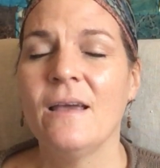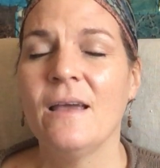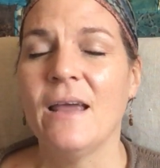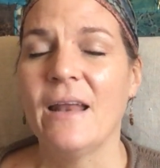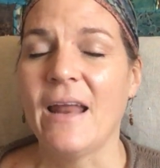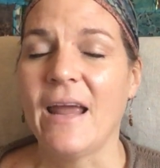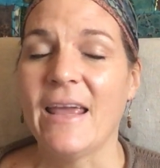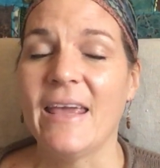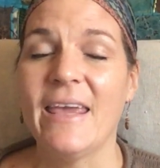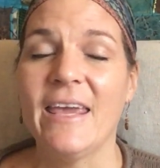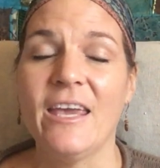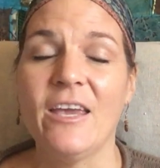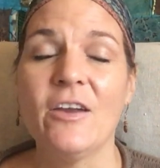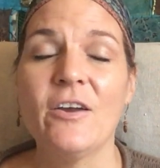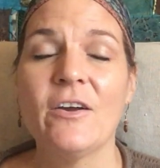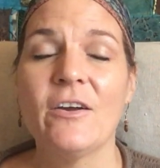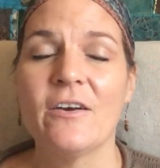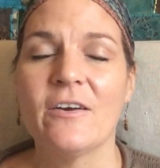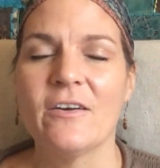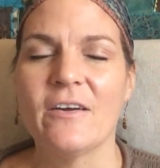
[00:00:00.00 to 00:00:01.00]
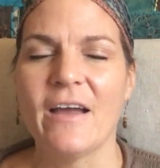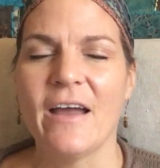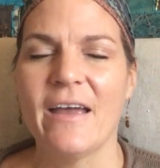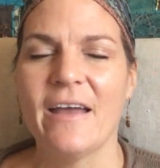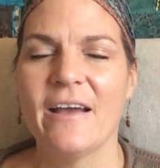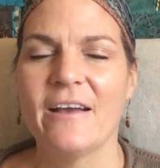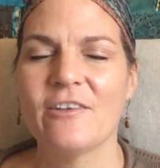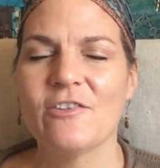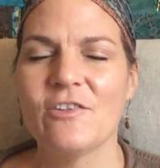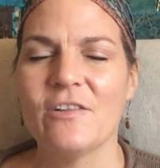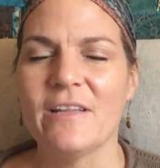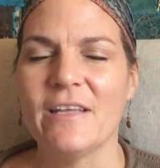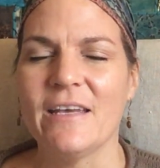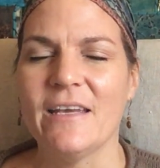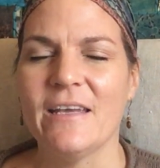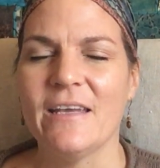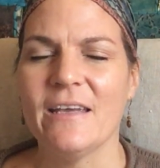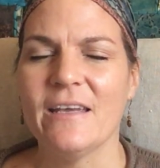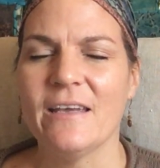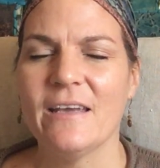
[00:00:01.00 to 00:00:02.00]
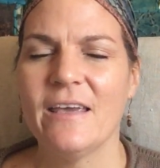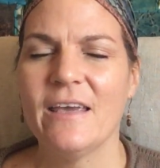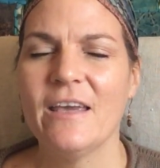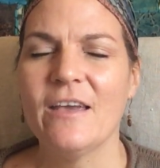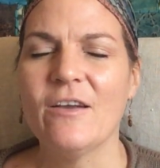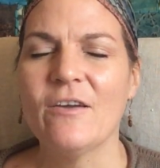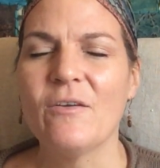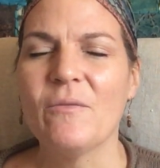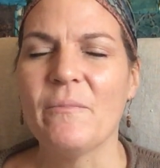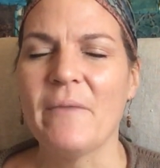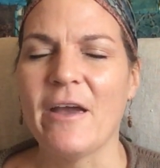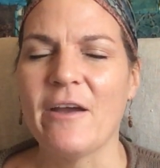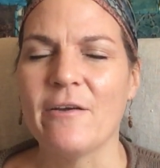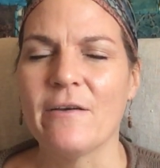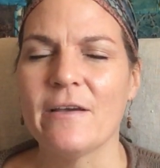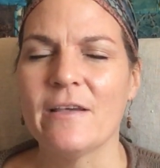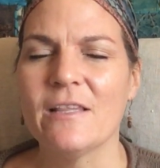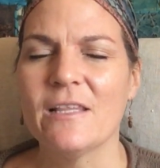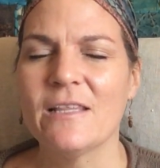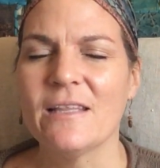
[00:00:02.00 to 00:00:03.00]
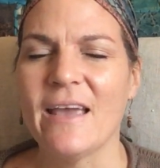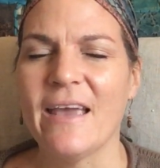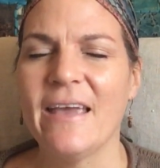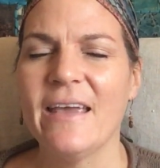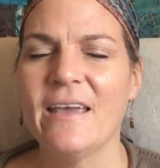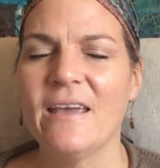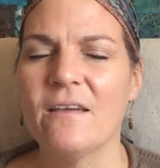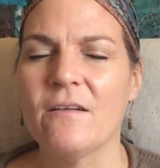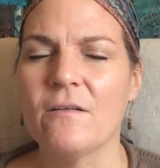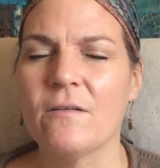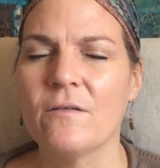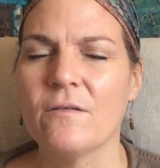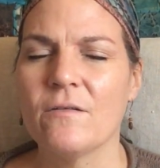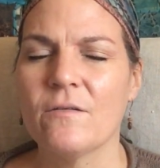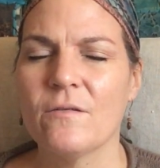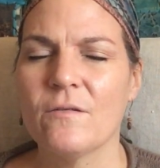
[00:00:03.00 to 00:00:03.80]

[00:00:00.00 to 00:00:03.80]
And I actually hear Mary saying